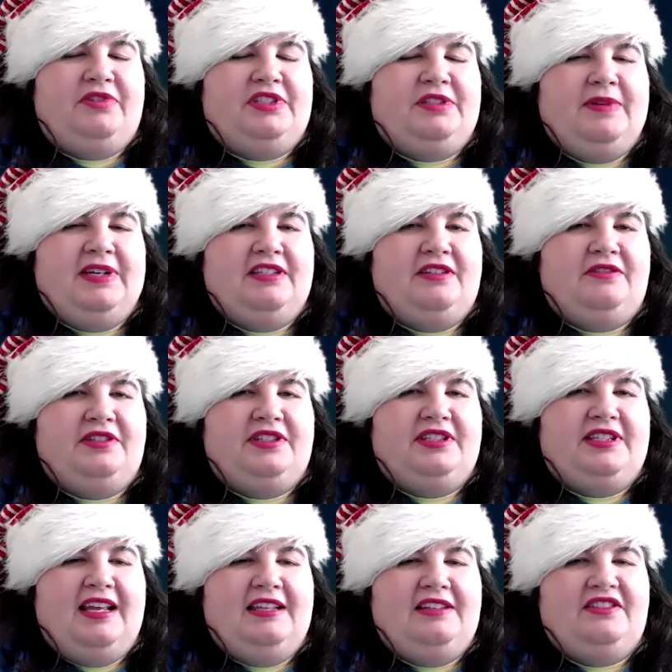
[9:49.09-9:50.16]
which makes no
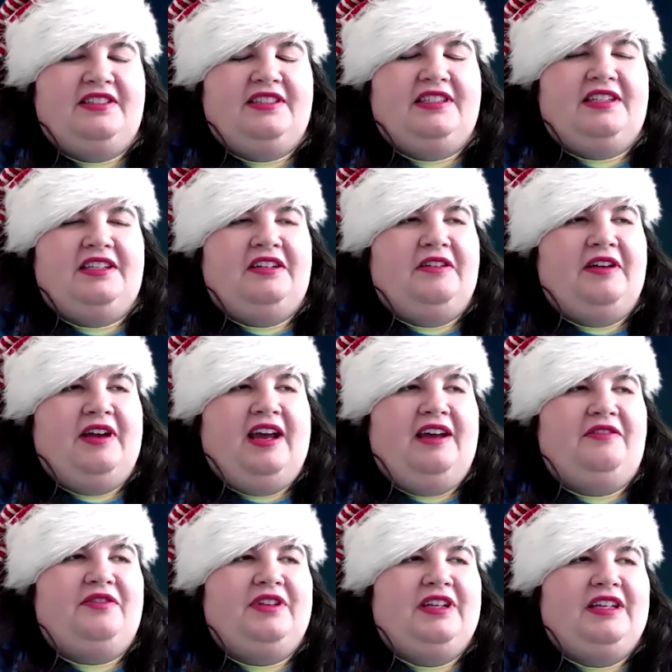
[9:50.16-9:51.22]
sense. You
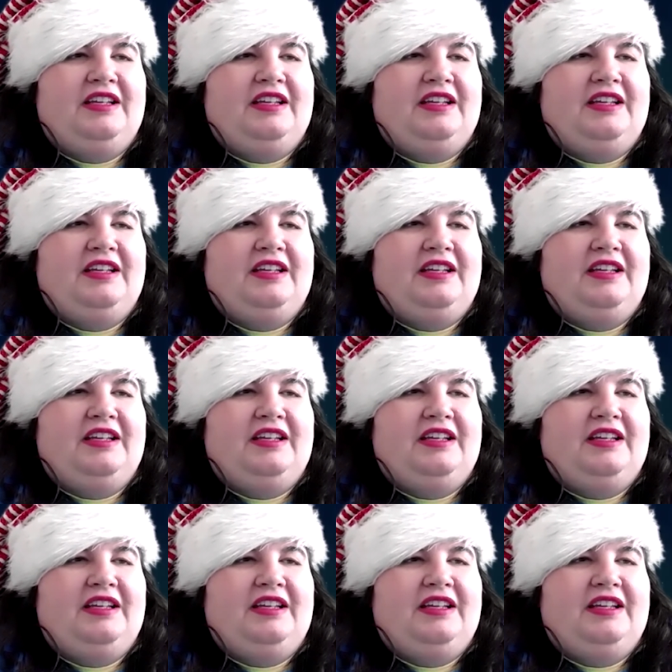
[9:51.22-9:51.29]
have